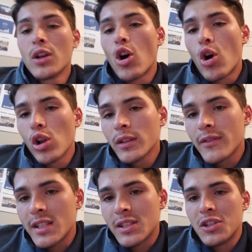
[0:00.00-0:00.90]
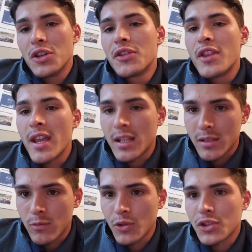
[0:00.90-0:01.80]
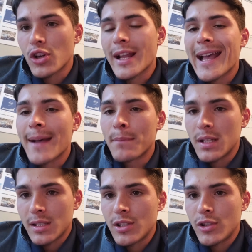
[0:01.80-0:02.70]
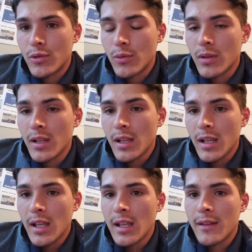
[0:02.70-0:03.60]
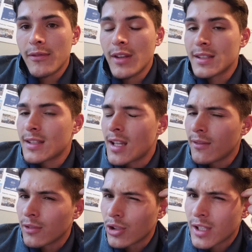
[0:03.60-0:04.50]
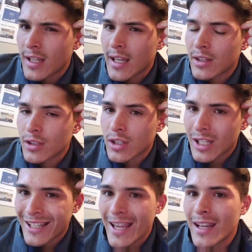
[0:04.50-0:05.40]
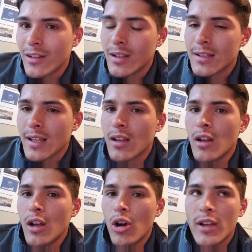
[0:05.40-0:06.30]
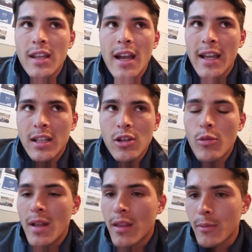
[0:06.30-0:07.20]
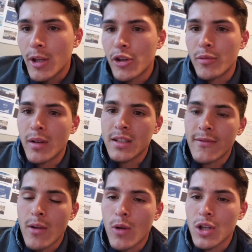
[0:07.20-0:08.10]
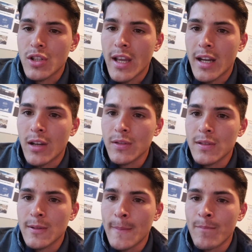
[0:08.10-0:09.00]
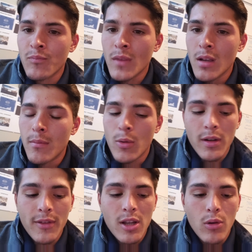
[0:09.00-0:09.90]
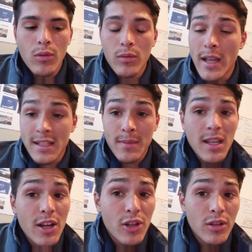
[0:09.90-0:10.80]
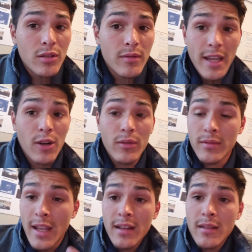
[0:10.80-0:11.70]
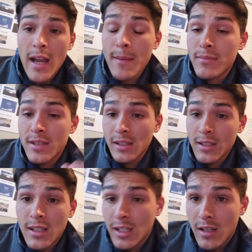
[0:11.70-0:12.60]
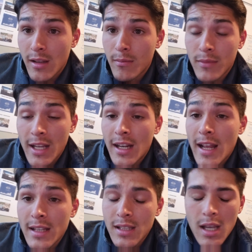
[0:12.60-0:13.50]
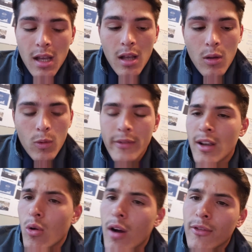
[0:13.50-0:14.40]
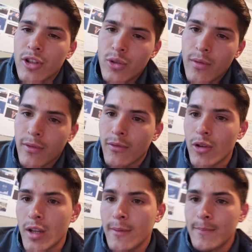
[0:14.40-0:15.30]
All of these good things will start happening to you. If instead of looking at the gain, it's like, okay, yeah, I could go make $300 if I wash that house. But what if I go as a beginner? I'm soliciting to them. They didn't ask. What if I go offer to do it for free?